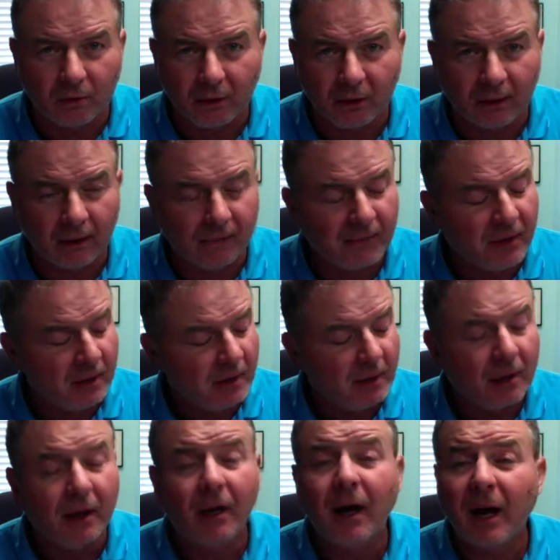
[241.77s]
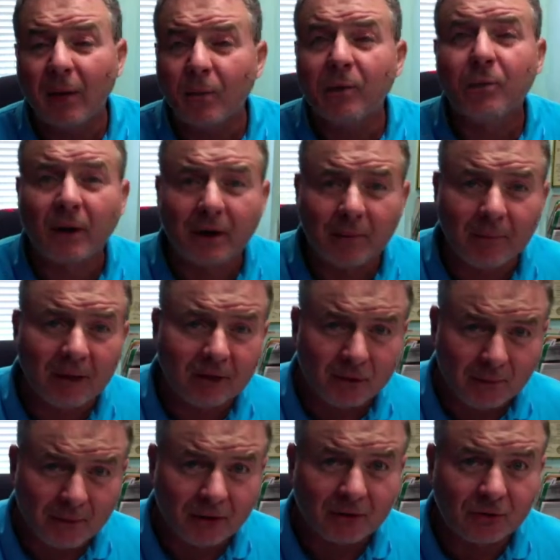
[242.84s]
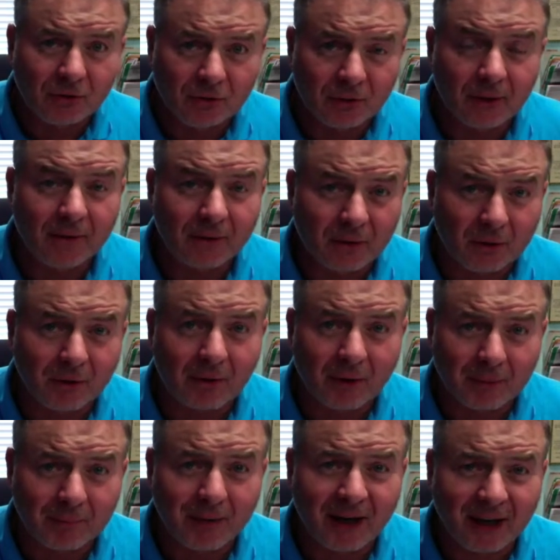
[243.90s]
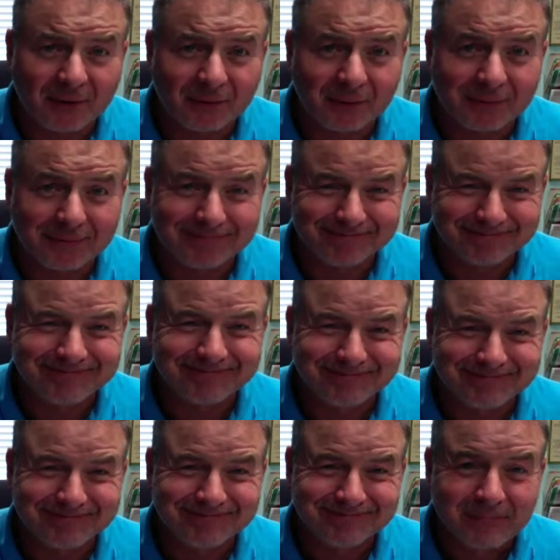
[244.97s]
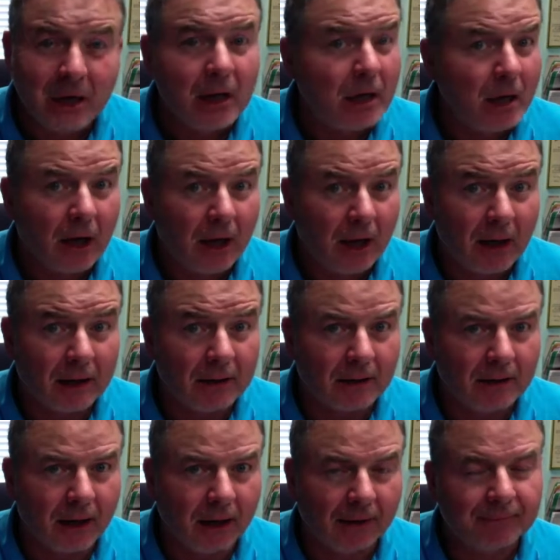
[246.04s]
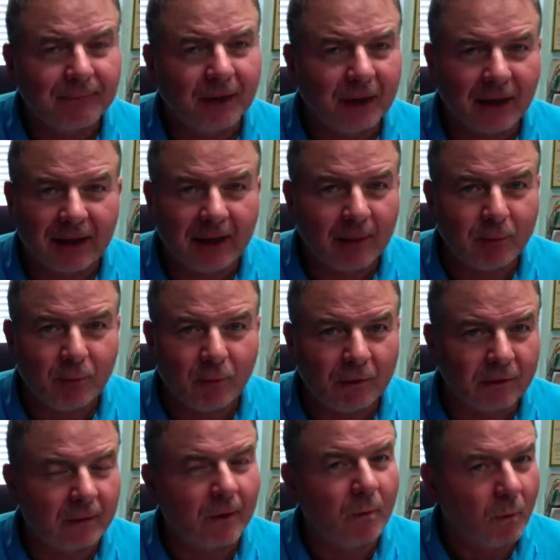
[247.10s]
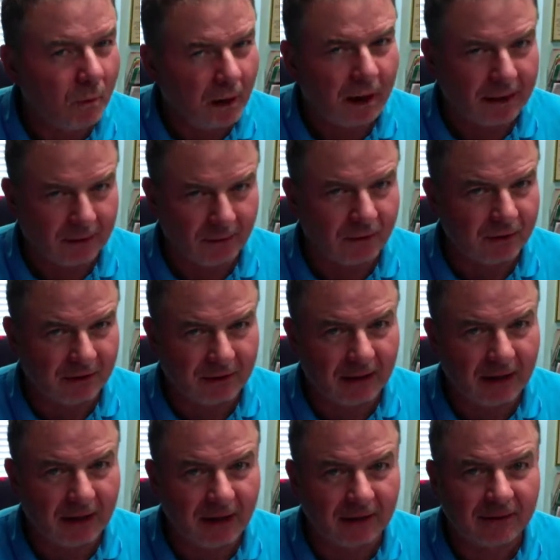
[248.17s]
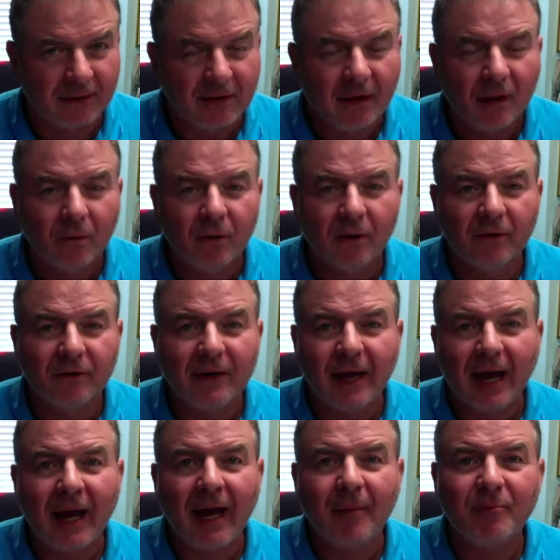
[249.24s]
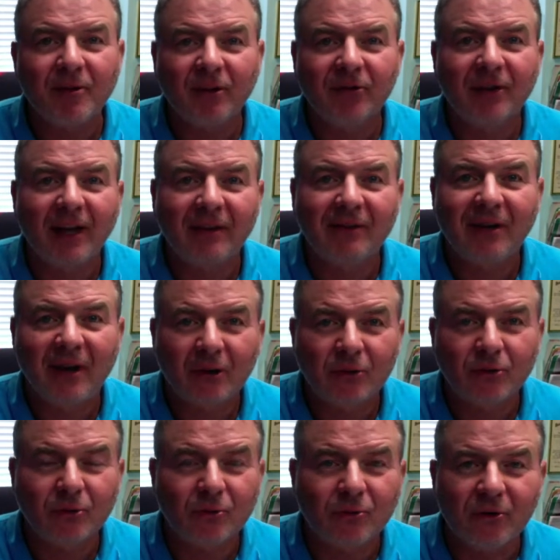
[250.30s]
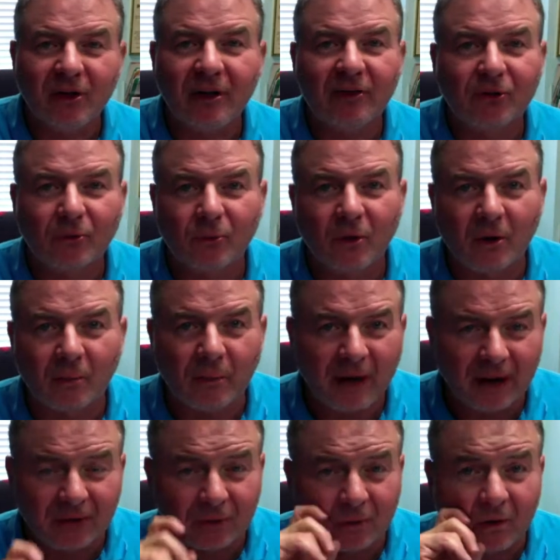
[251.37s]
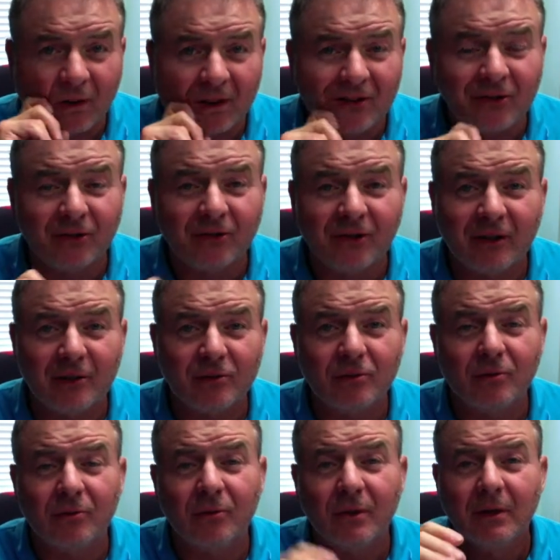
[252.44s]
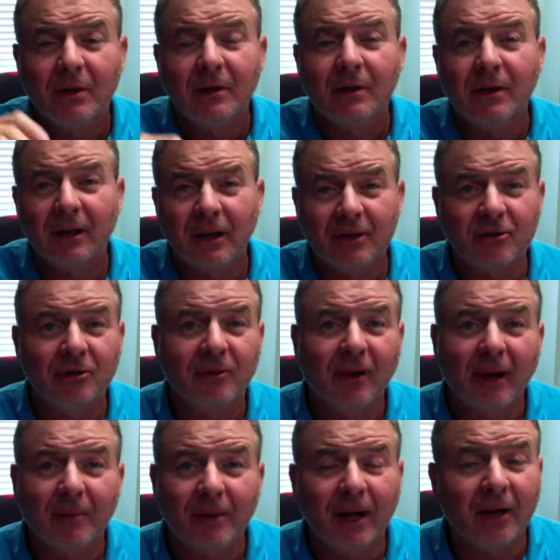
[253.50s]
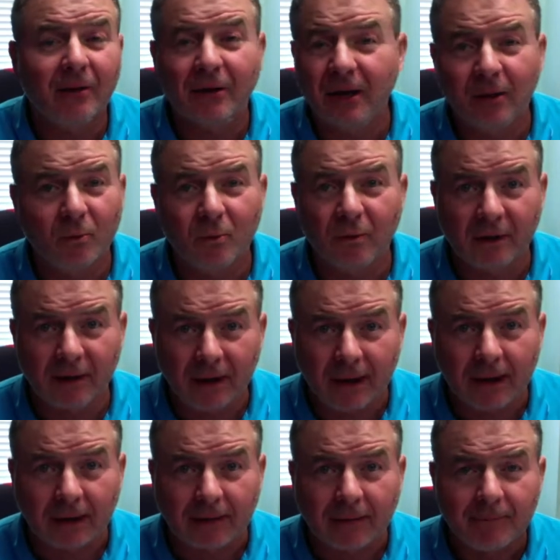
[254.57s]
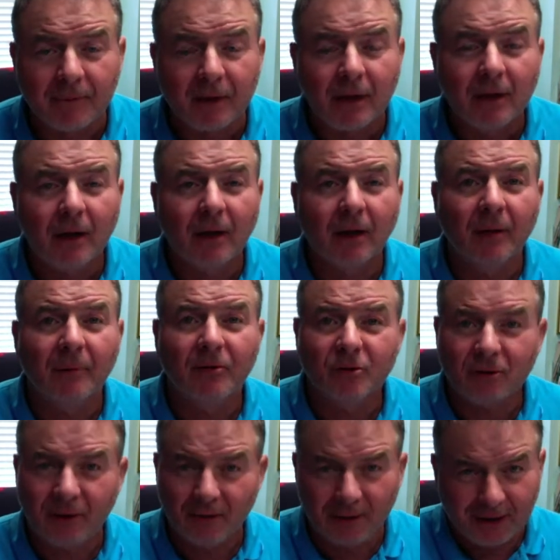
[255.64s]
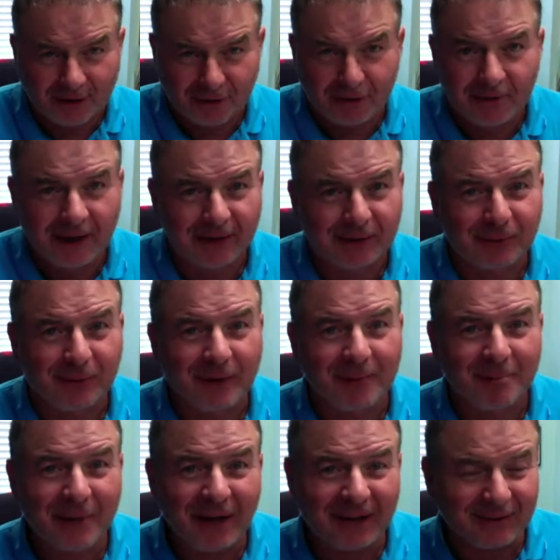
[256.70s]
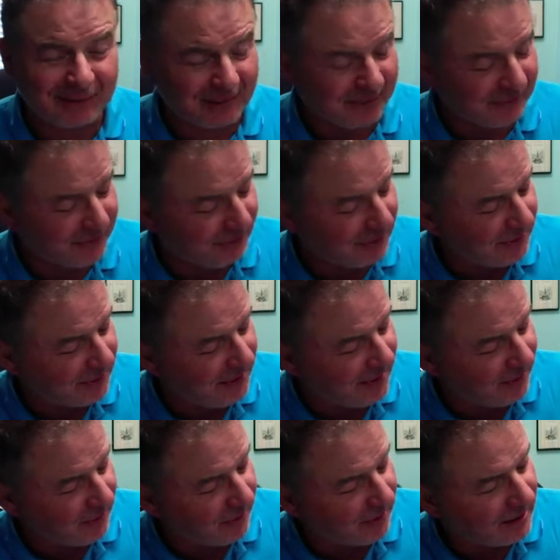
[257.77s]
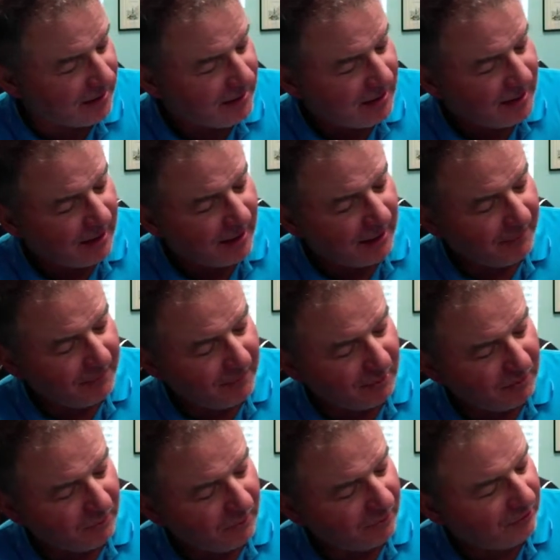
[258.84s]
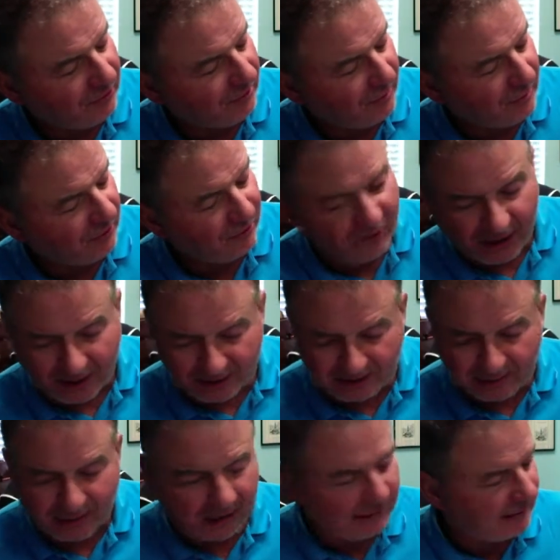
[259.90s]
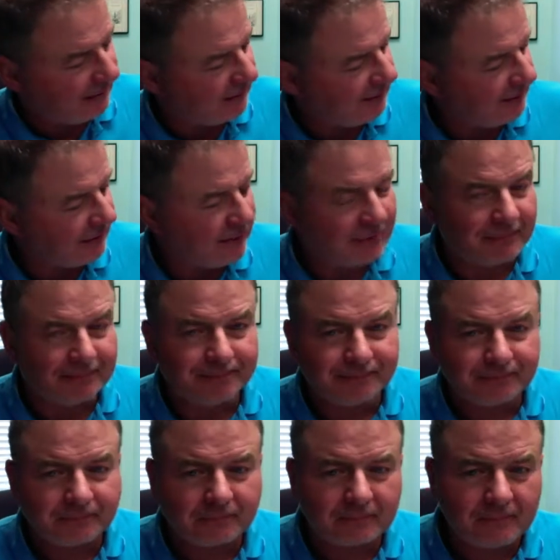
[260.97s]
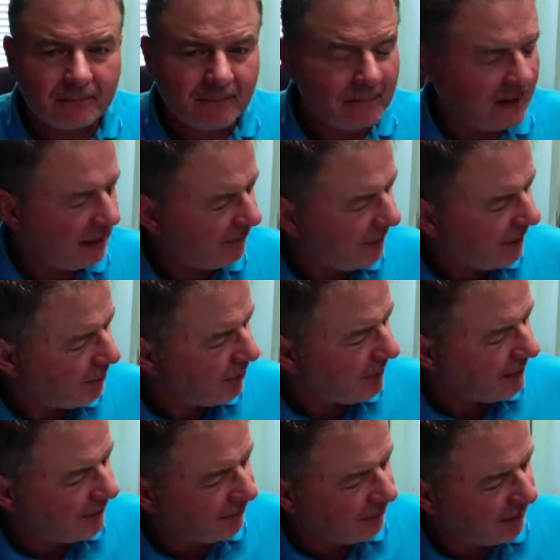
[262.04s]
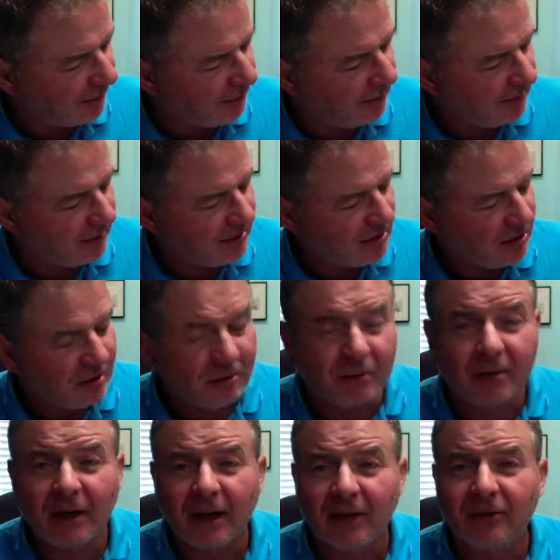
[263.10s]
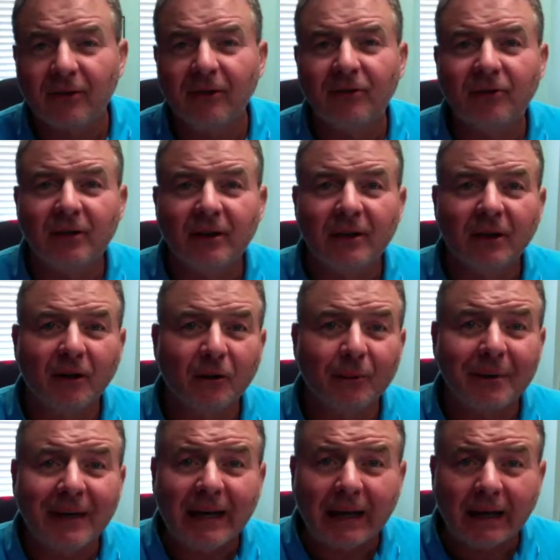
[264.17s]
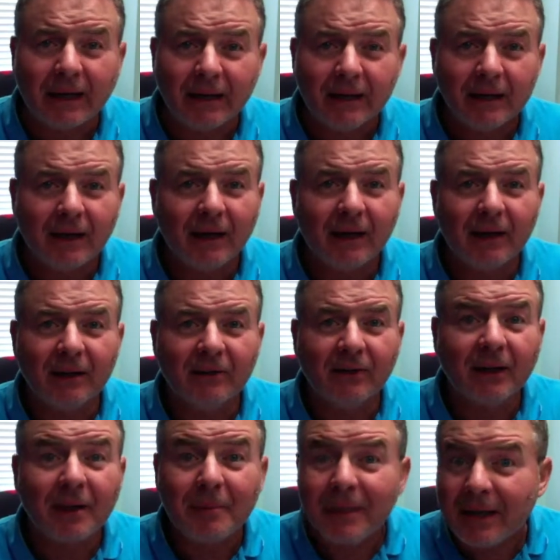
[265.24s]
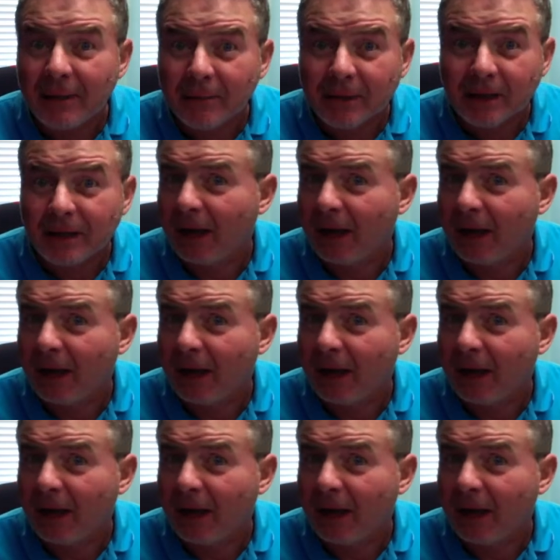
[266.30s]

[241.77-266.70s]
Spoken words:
I would recommend you make sure you have the correct password. I did not, and I kept wondering why it wouldn't connect. Well, the app does not tell you that it's a wrong password. It just tells you connection timed out and it won't connect. But you need to make sure you got the right password for your network. But what's nice about this is, if I bring this up here, you can actually see another me. It's like a mini me.